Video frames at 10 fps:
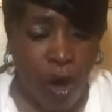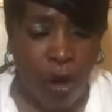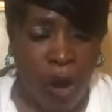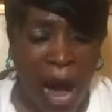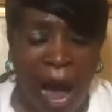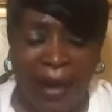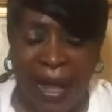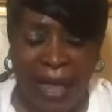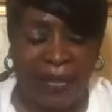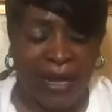oh God,
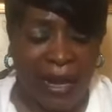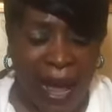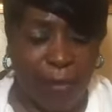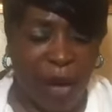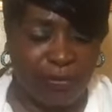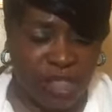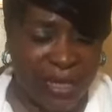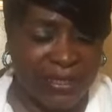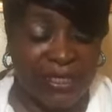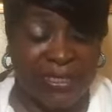in the name of
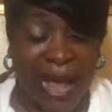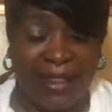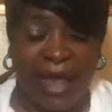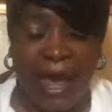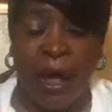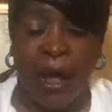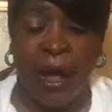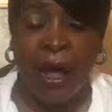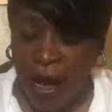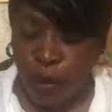Jesus, that there,
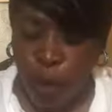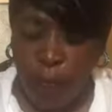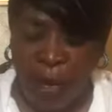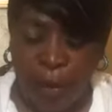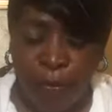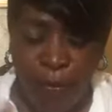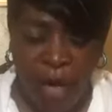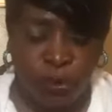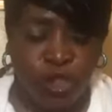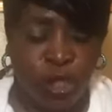there will be
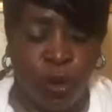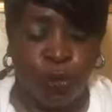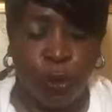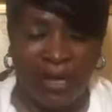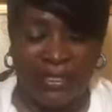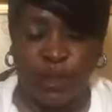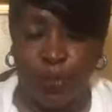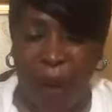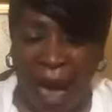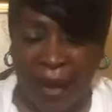mutual
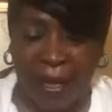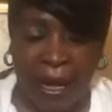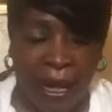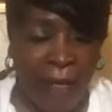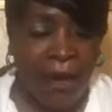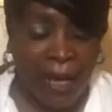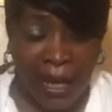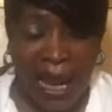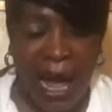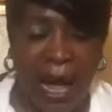respect,
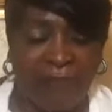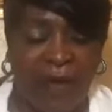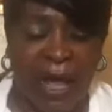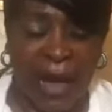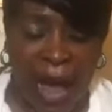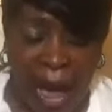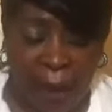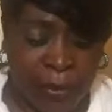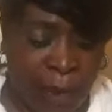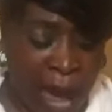love, and
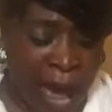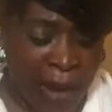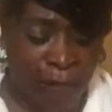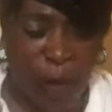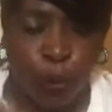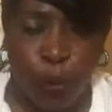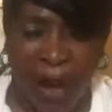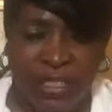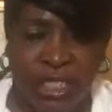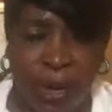
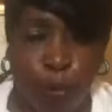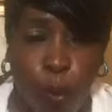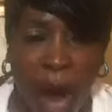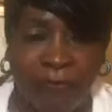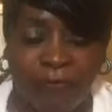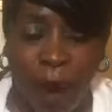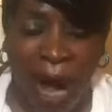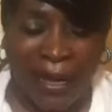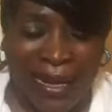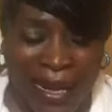admiration one for
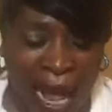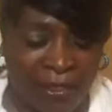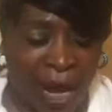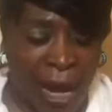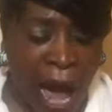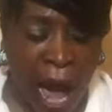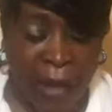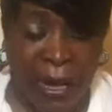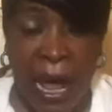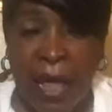another,
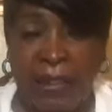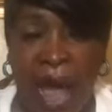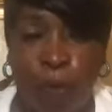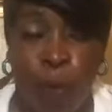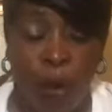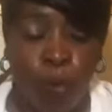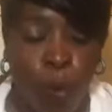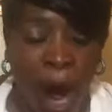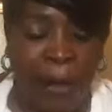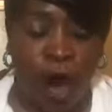God, that when
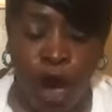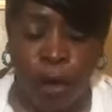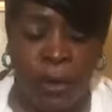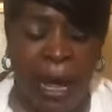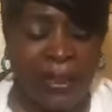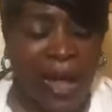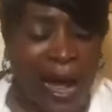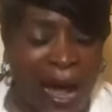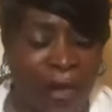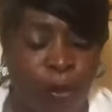one hurt, the
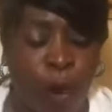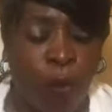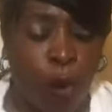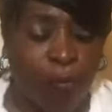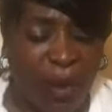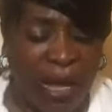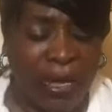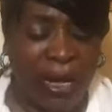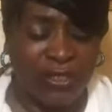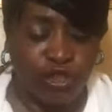other one will be
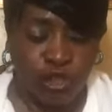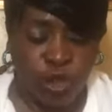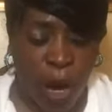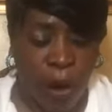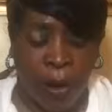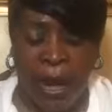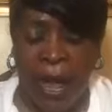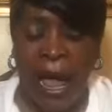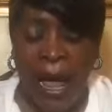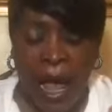concerned
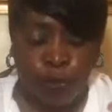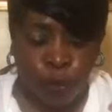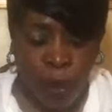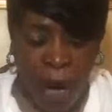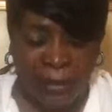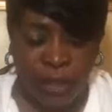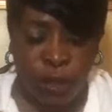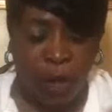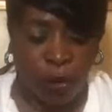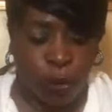and, and run
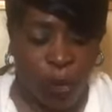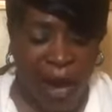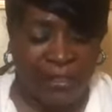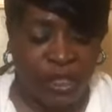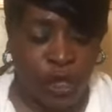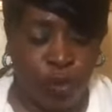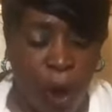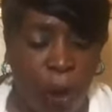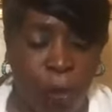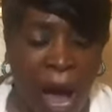to the rescue,
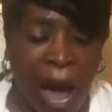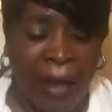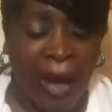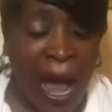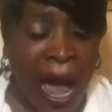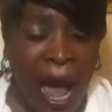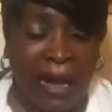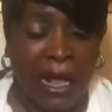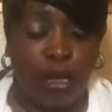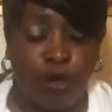oh God.
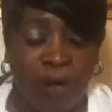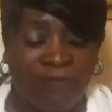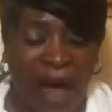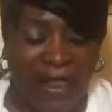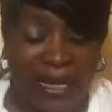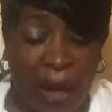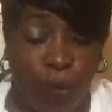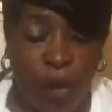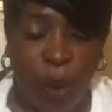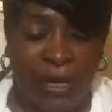Hallelujah, Father, that
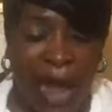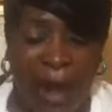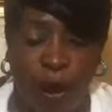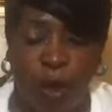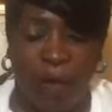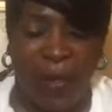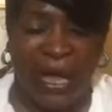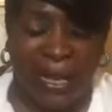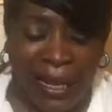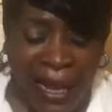we will not only
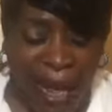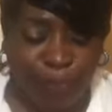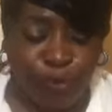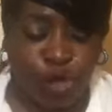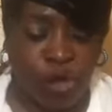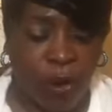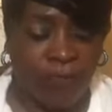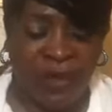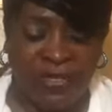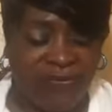be lip
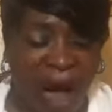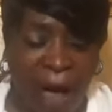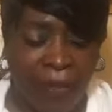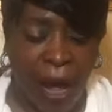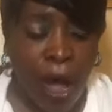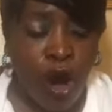service, Father,